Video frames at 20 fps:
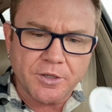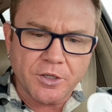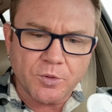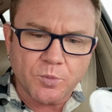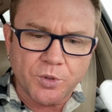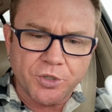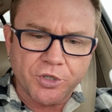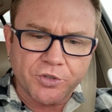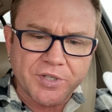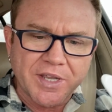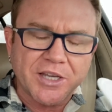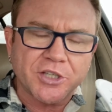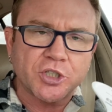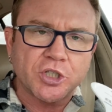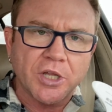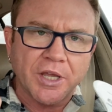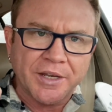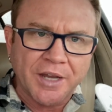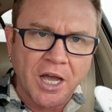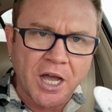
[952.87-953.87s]
When you take
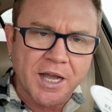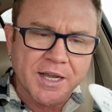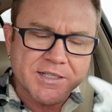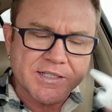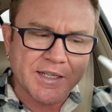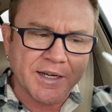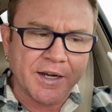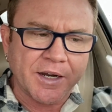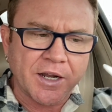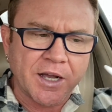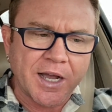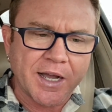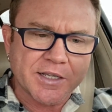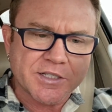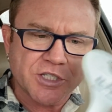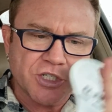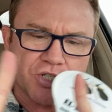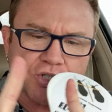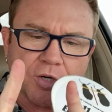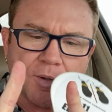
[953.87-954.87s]
an ox and an
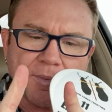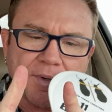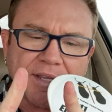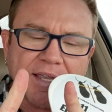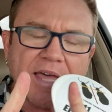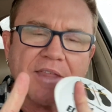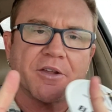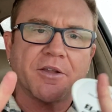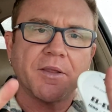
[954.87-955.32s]
ox and join them together,